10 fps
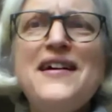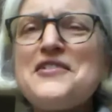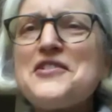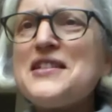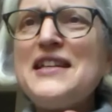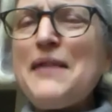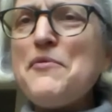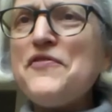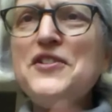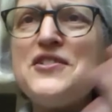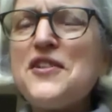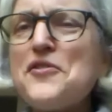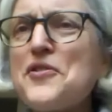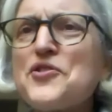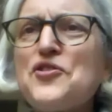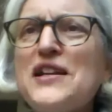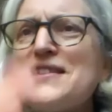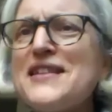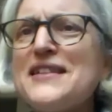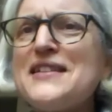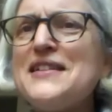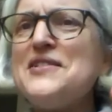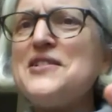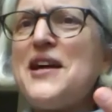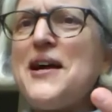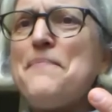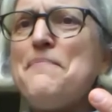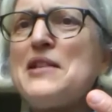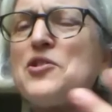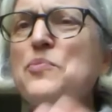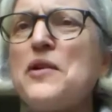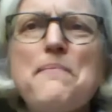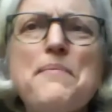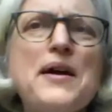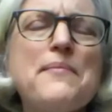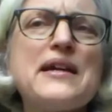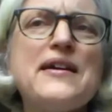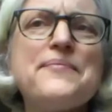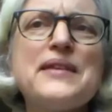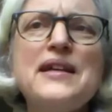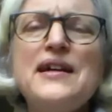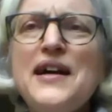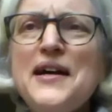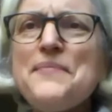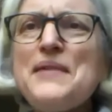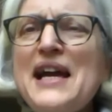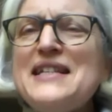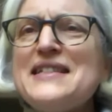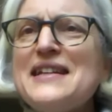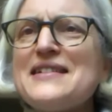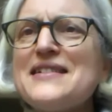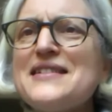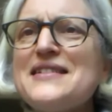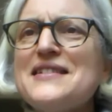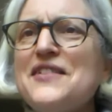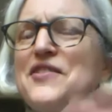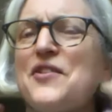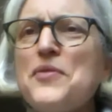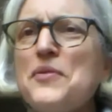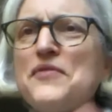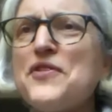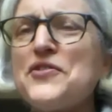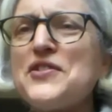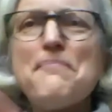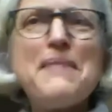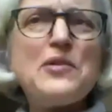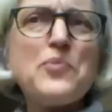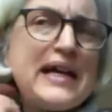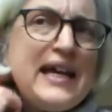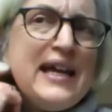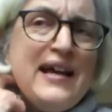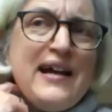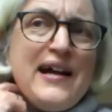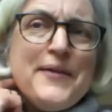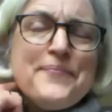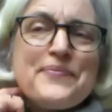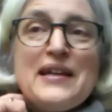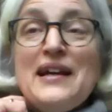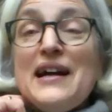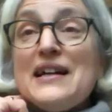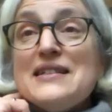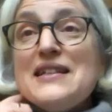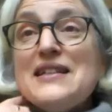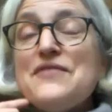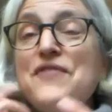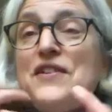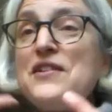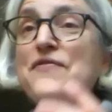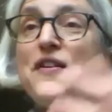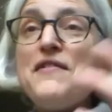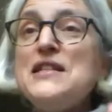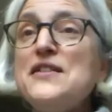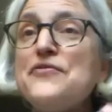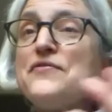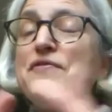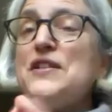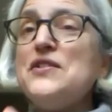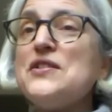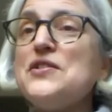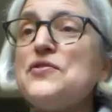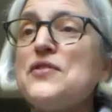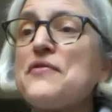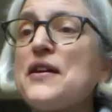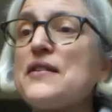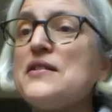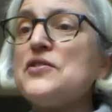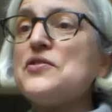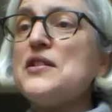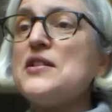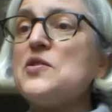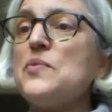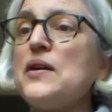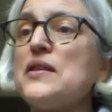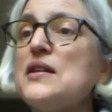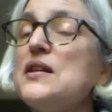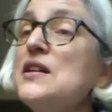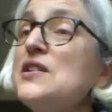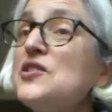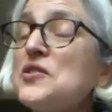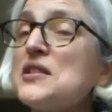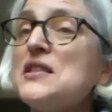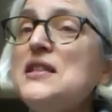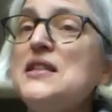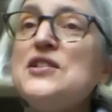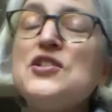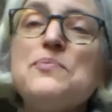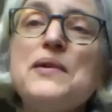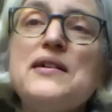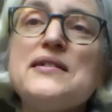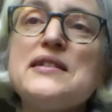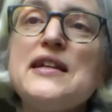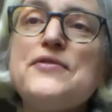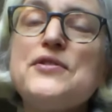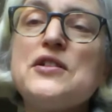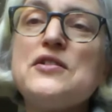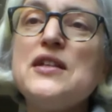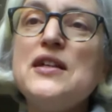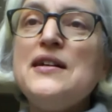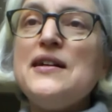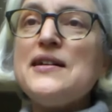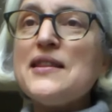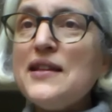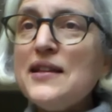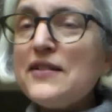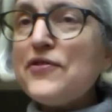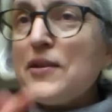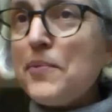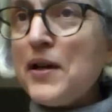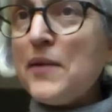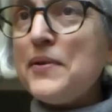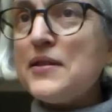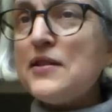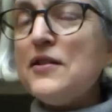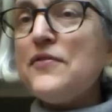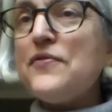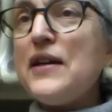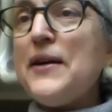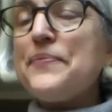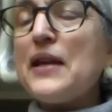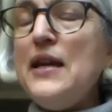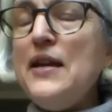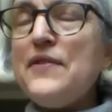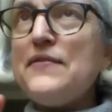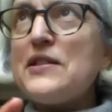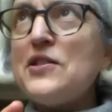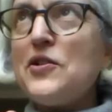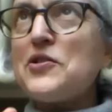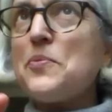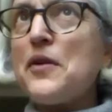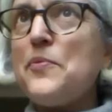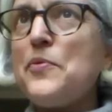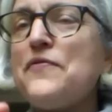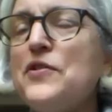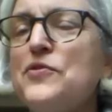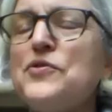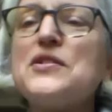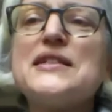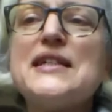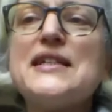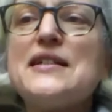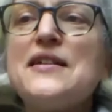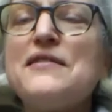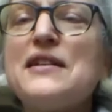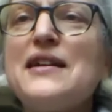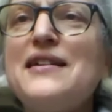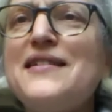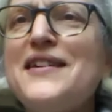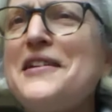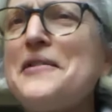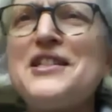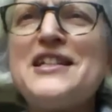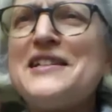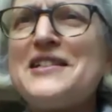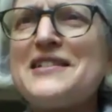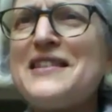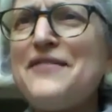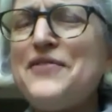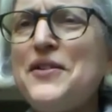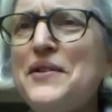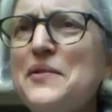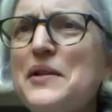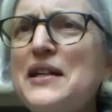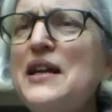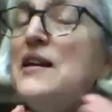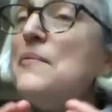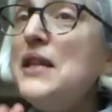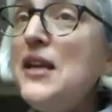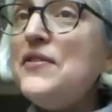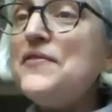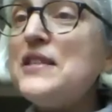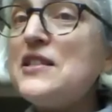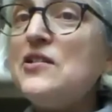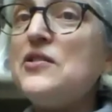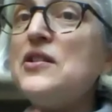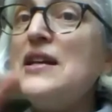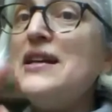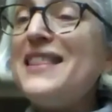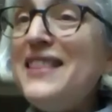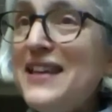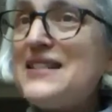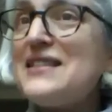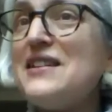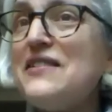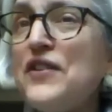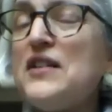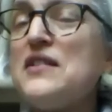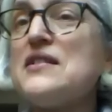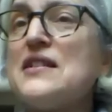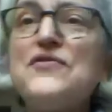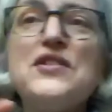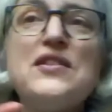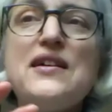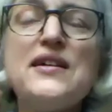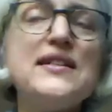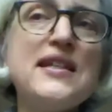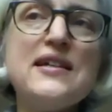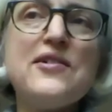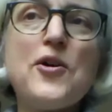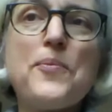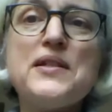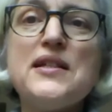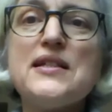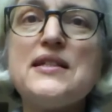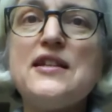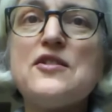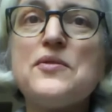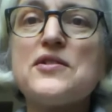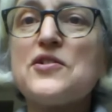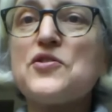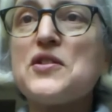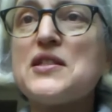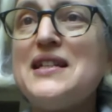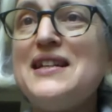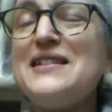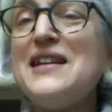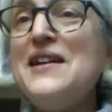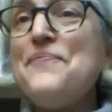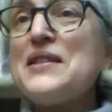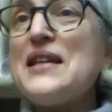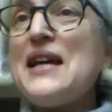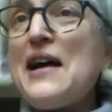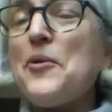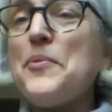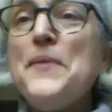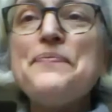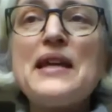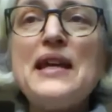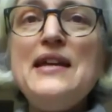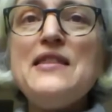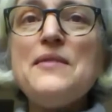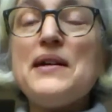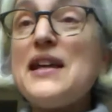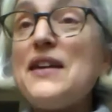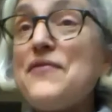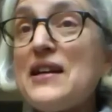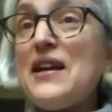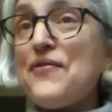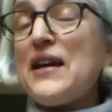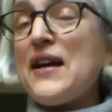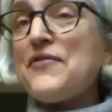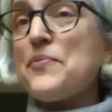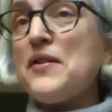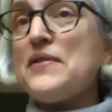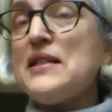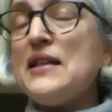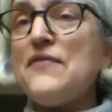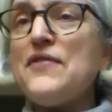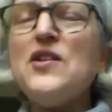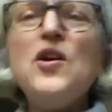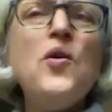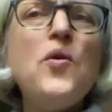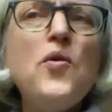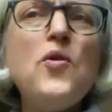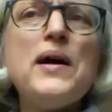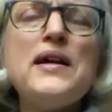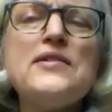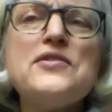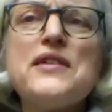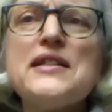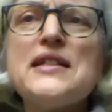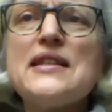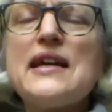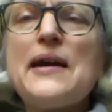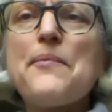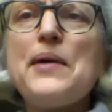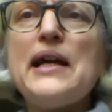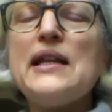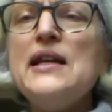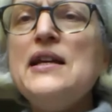And just to name a few: Stoke-on-Trent, Sunderland, Middlesbrough, Birmingham, Hastings. I've probably forgotten some, Medway, and you get very different views as you travel around the country as to whether trustees should be asked to give or not. I think for the purpose of, even if it's not appropriate for your organisation currently, and I would challenge that view anyway, but even if it's not, this fund gives you the ideal opportunity to ask your trustees to help, either by giving if they haven't previously given, or by underwriting the campaign.